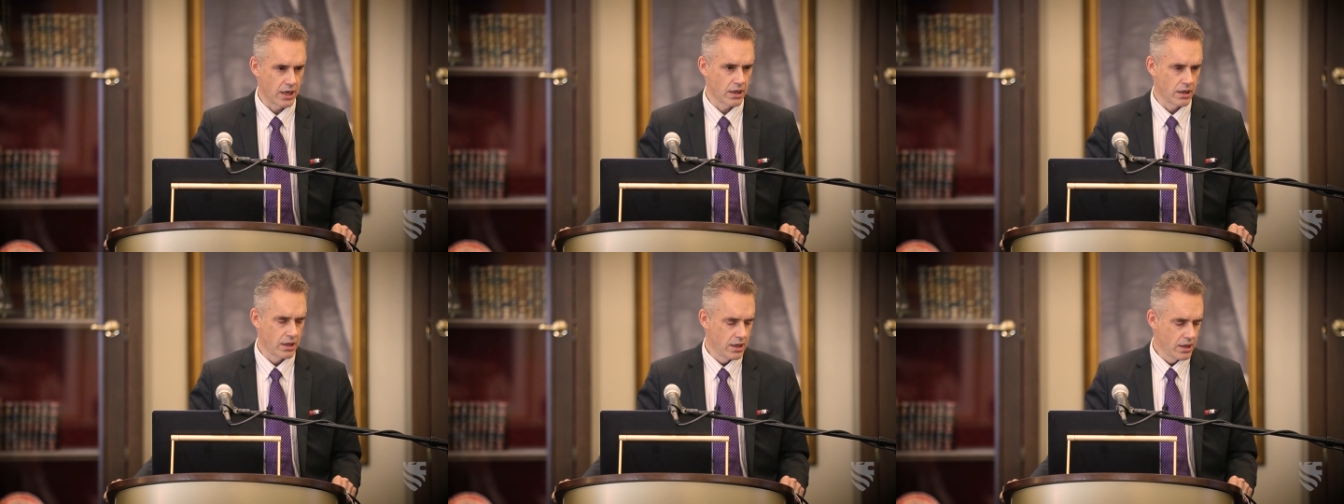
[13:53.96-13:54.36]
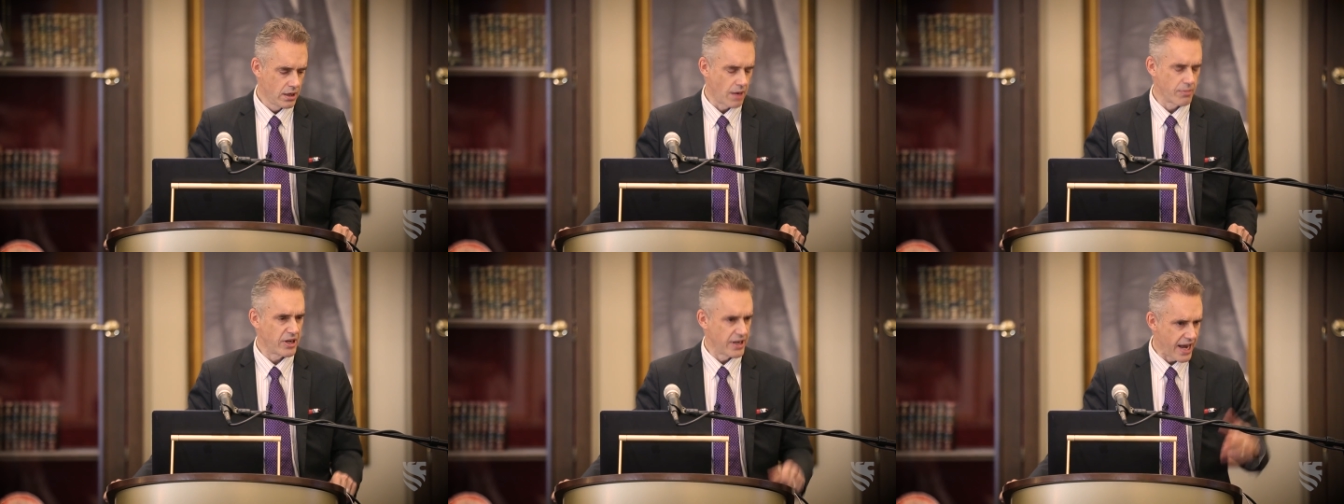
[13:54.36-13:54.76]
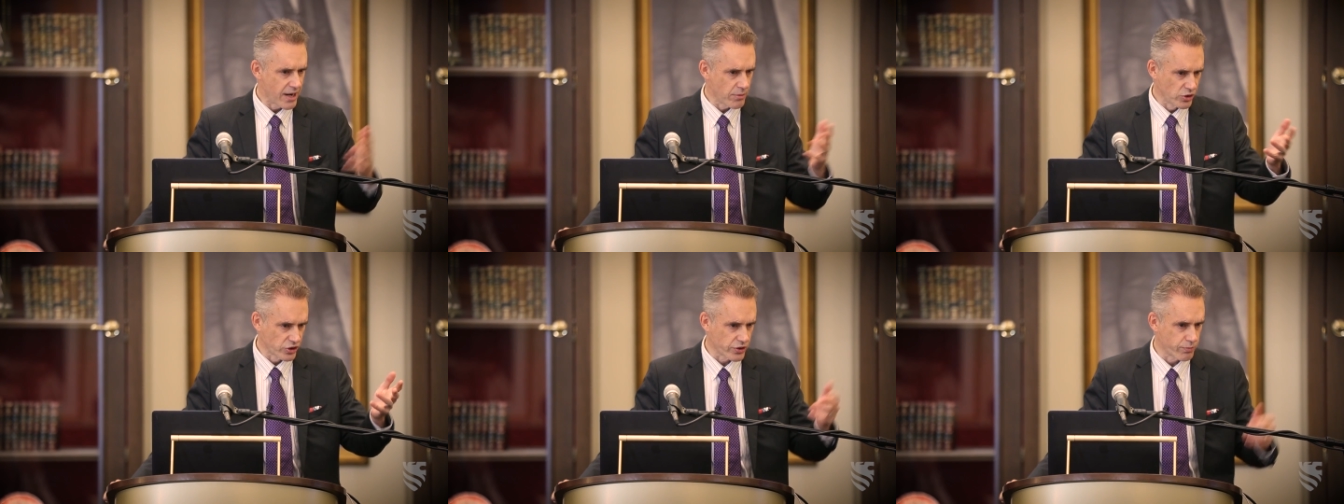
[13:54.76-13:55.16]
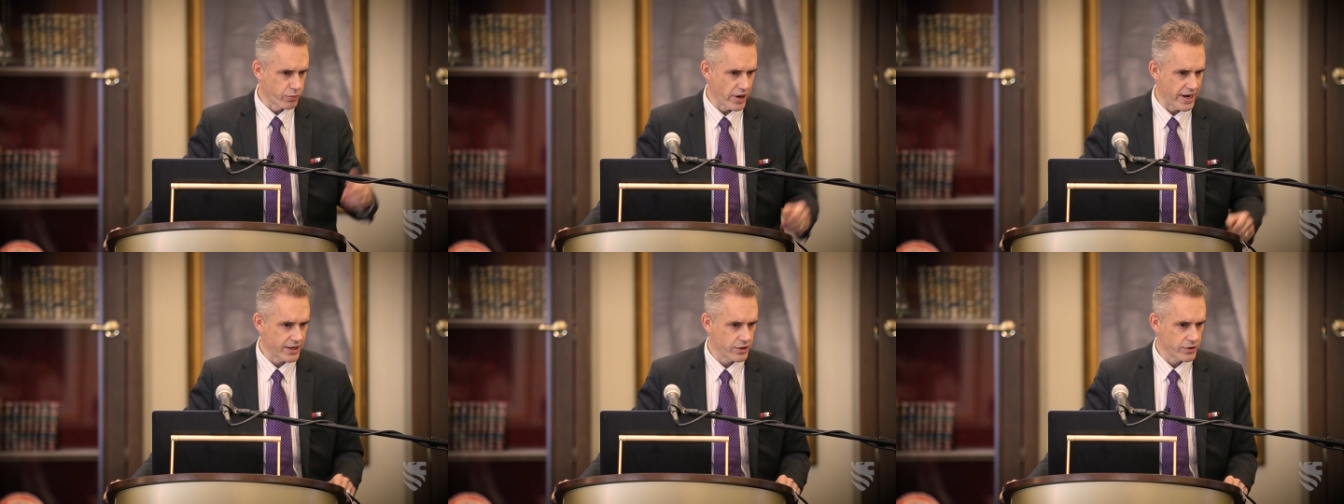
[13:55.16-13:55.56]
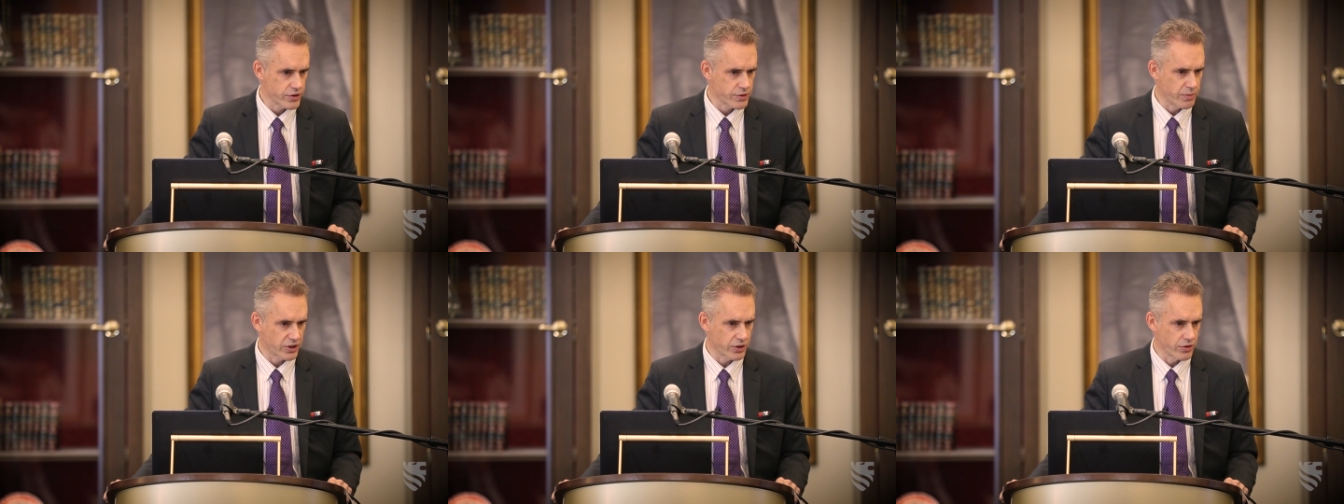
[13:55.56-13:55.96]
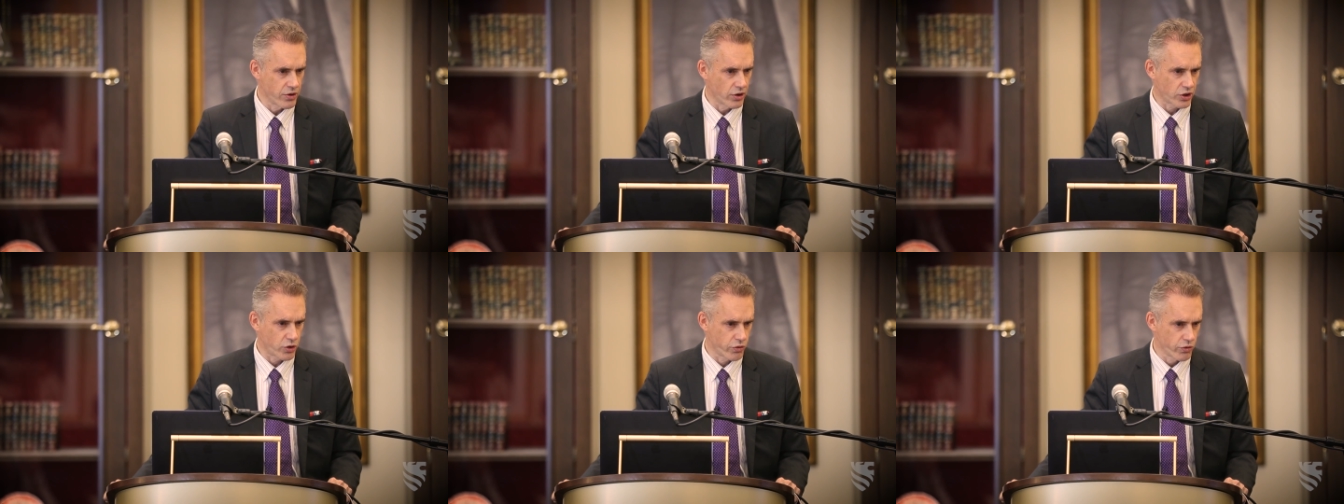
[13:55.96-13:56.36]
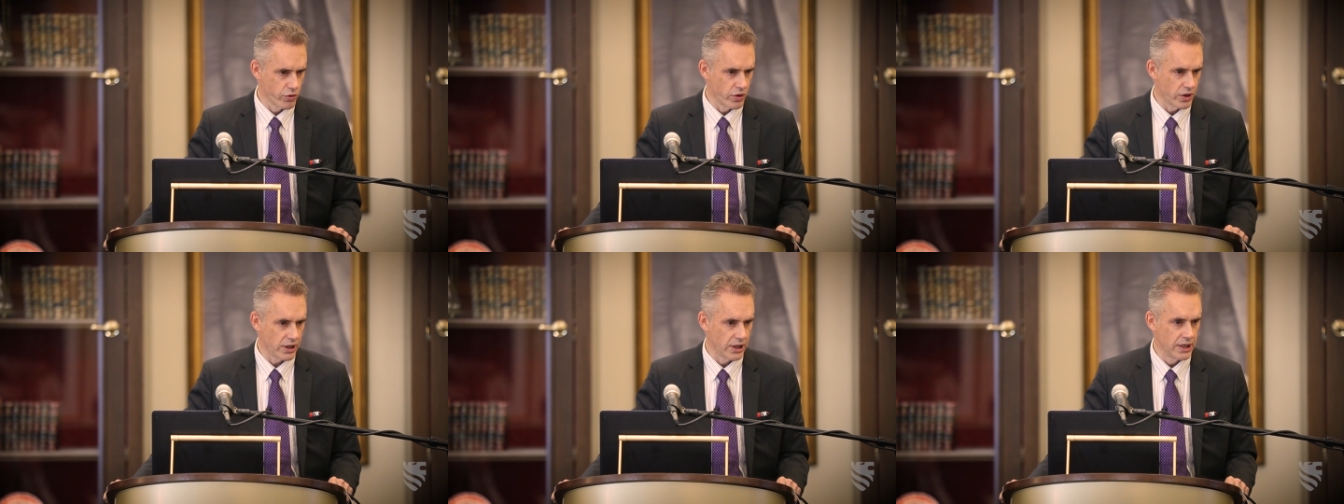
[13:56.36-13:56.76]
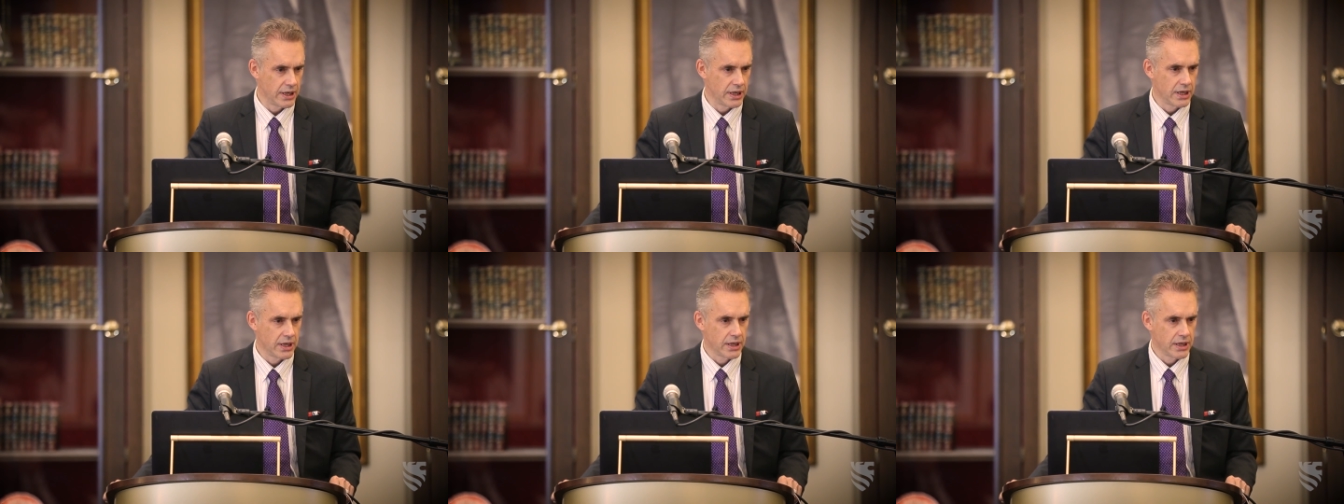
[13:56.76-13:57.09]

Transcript: I mean, animals are predators, but they're not cruel.